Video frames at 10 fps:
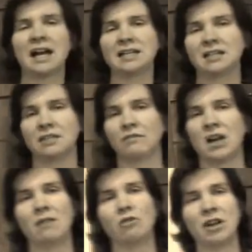classes I've
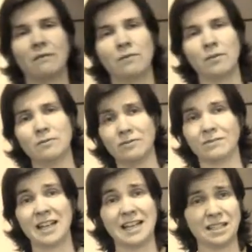done, what
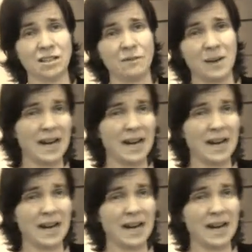I've, classes I've